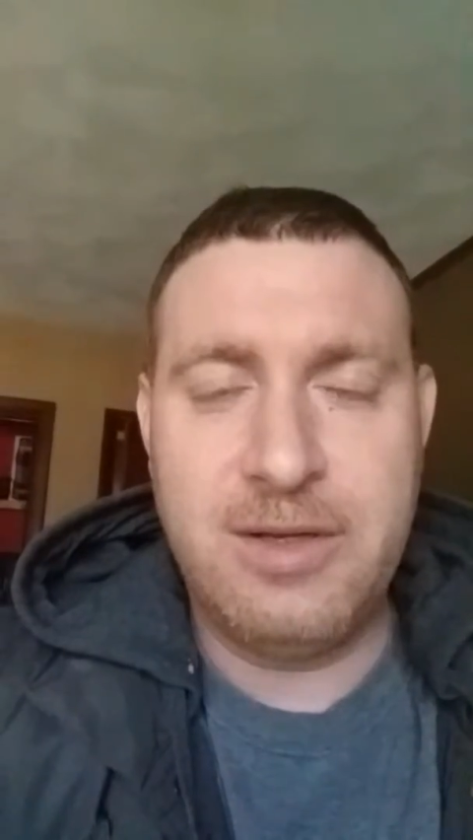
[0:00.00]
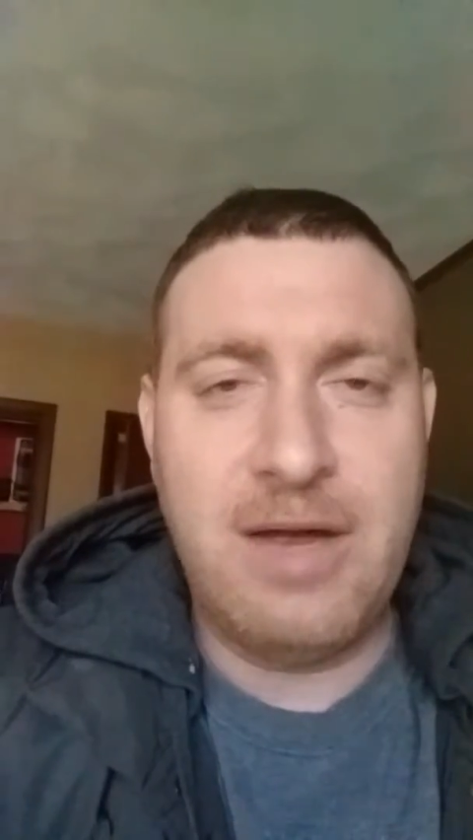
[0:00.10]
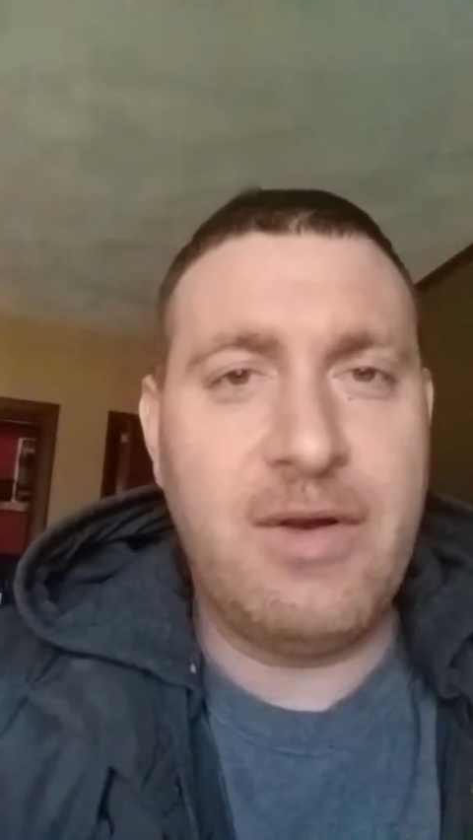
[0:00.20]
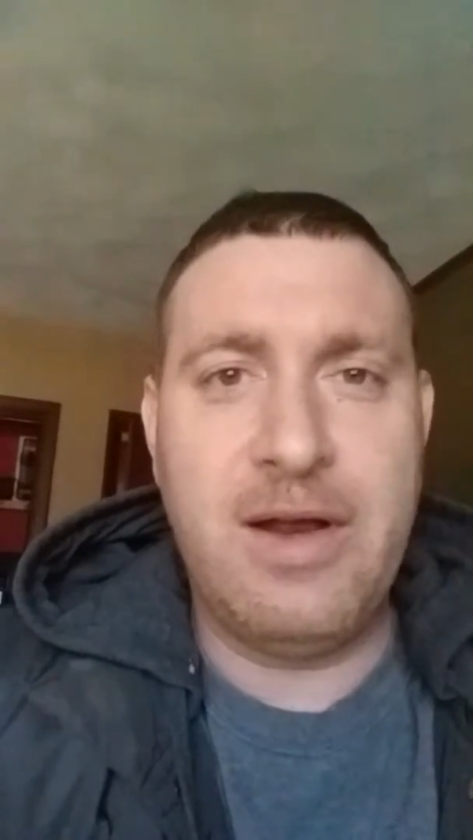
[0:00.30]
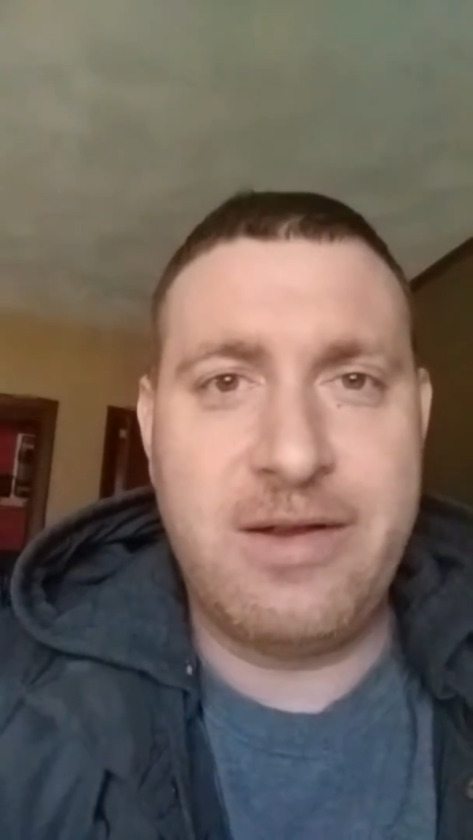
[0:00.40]

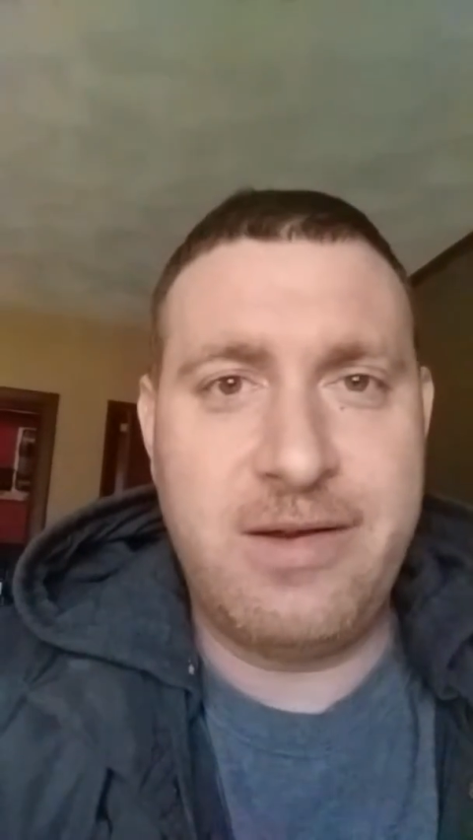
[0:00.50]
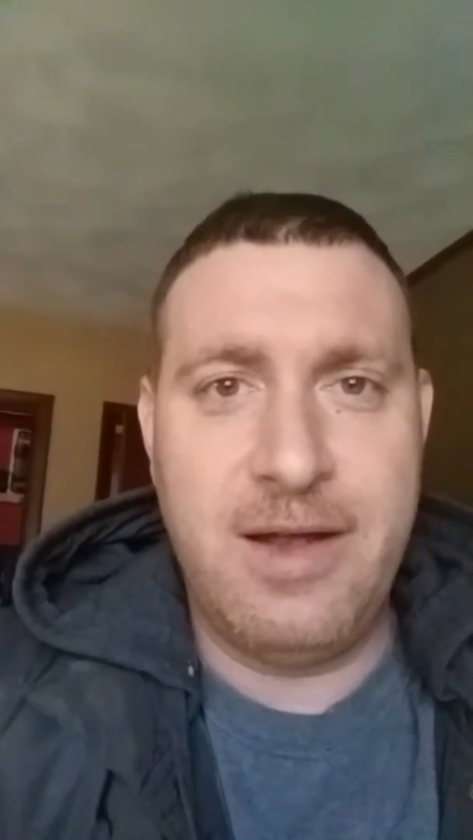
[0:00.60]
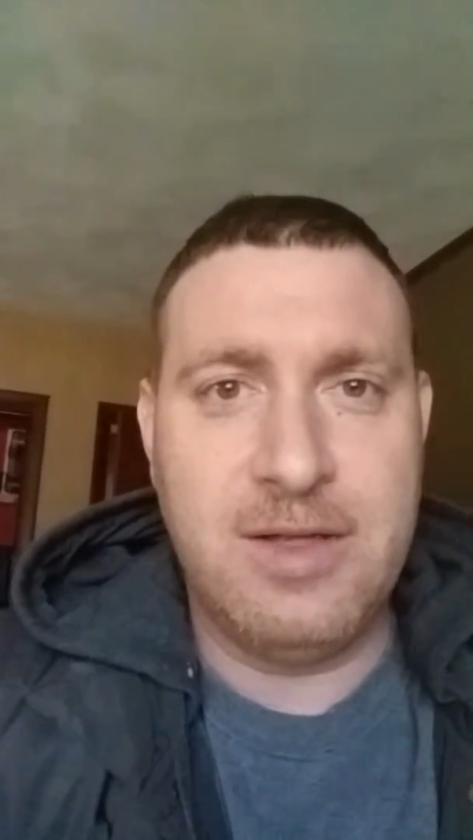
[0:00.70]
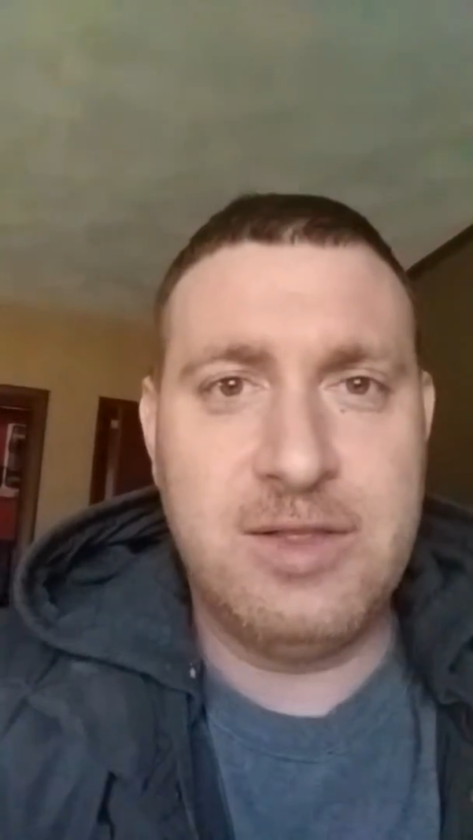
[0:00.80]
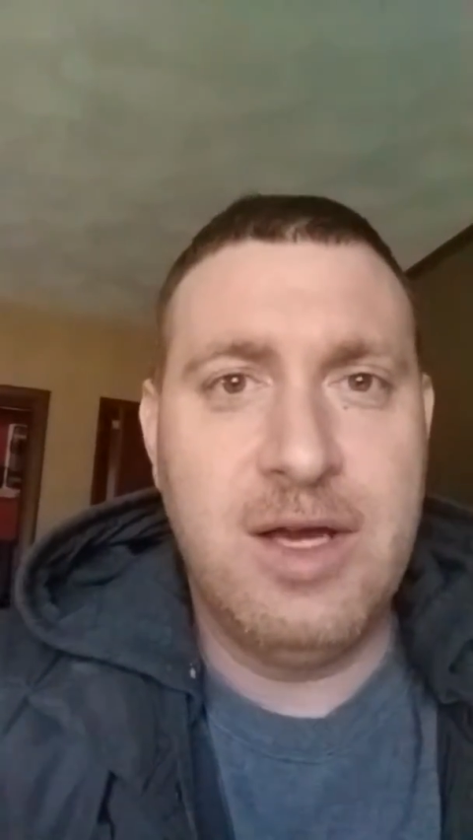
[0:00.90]
Never had a
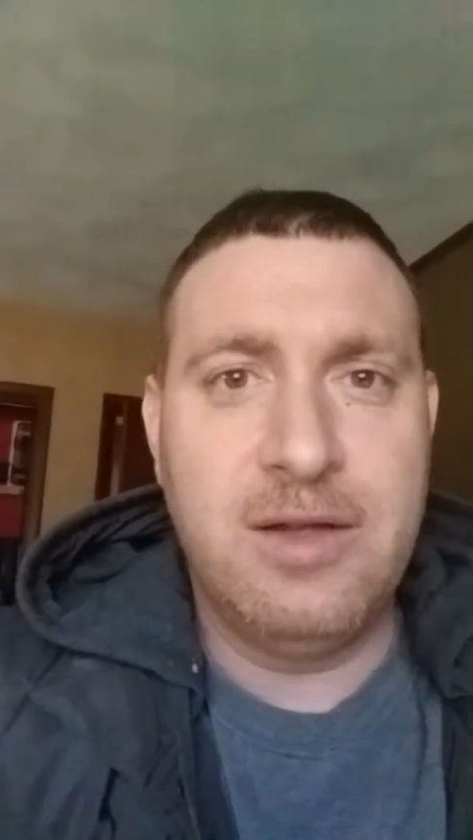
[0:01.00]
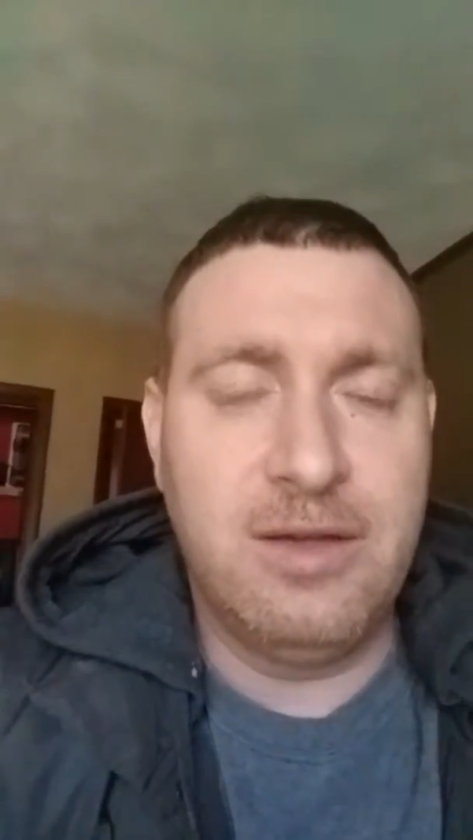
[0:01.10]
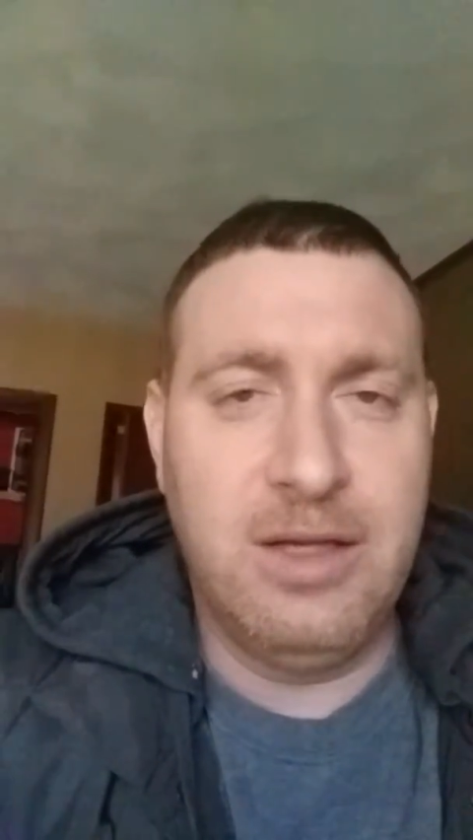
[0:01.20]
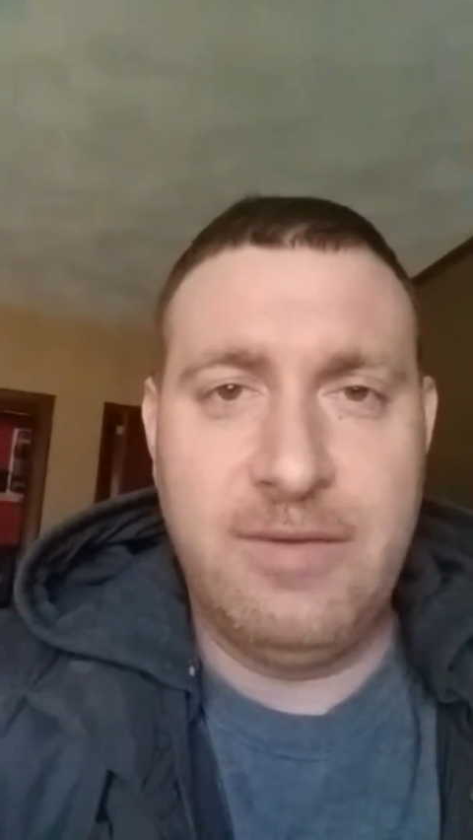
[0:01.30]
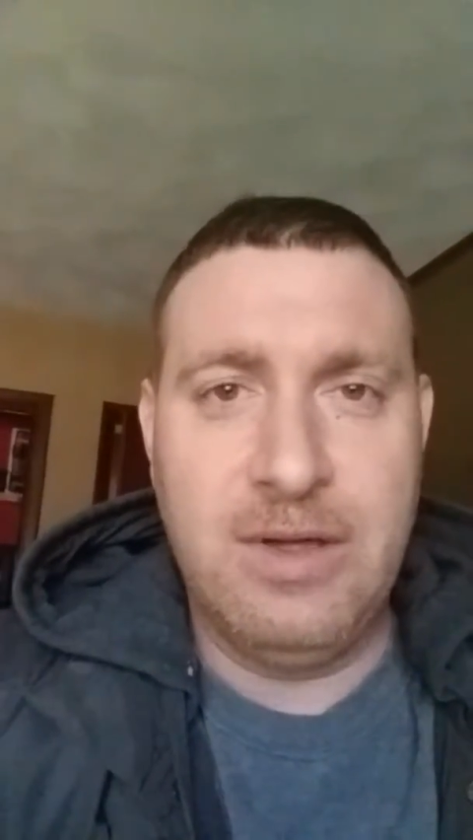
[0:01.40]
chance
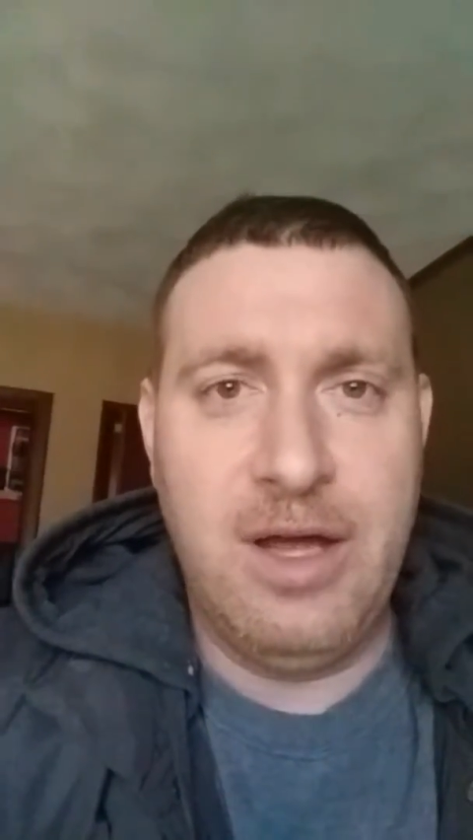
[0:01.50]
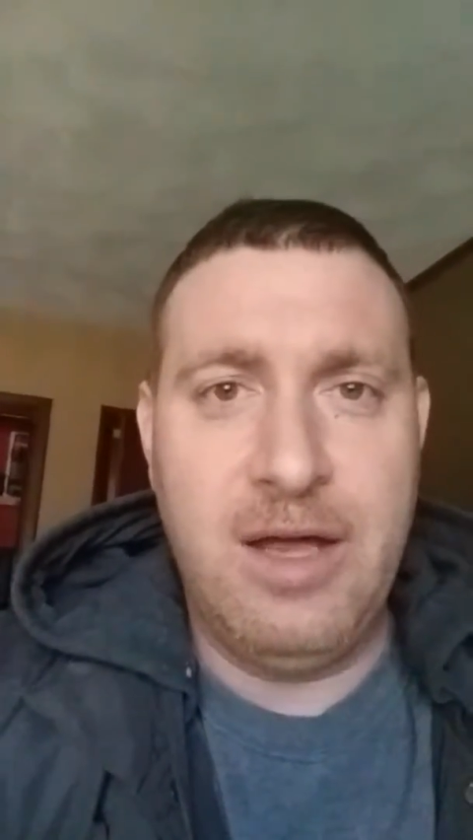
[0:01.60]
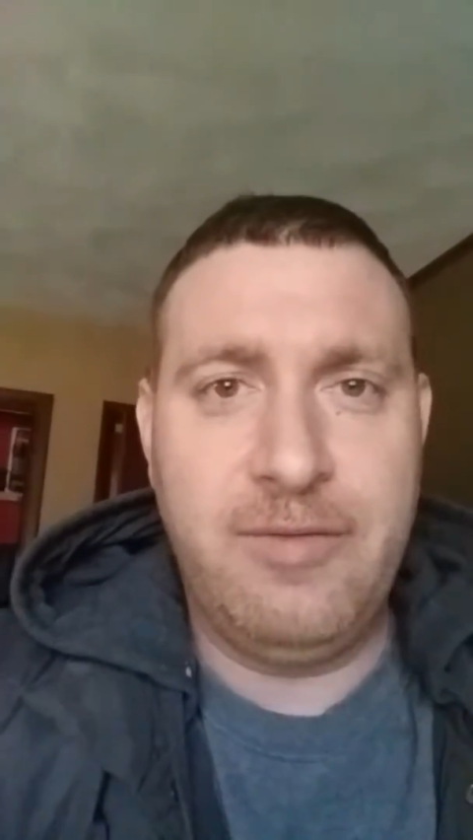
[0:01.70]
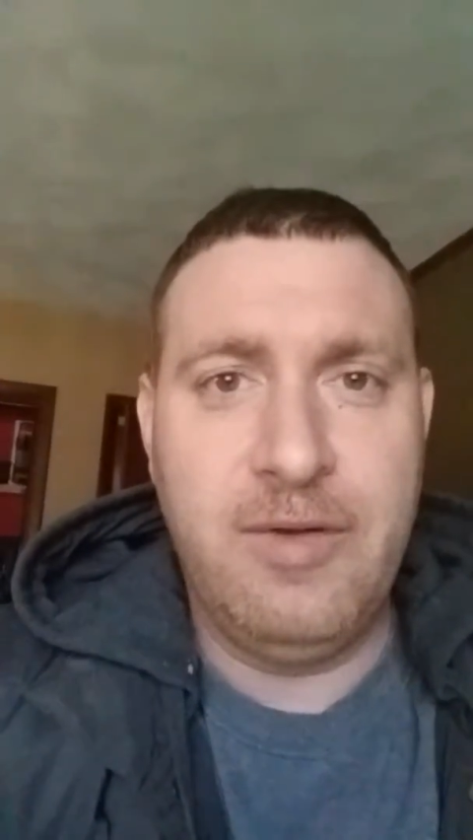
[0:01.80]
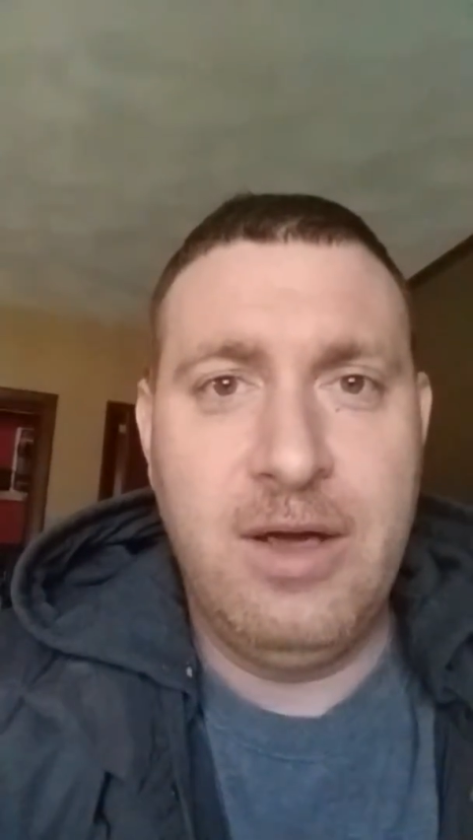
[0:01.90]
to live a
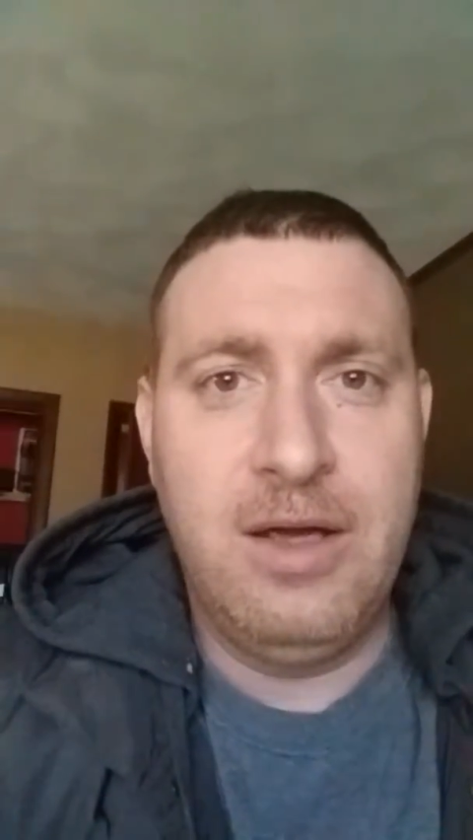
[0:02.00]
life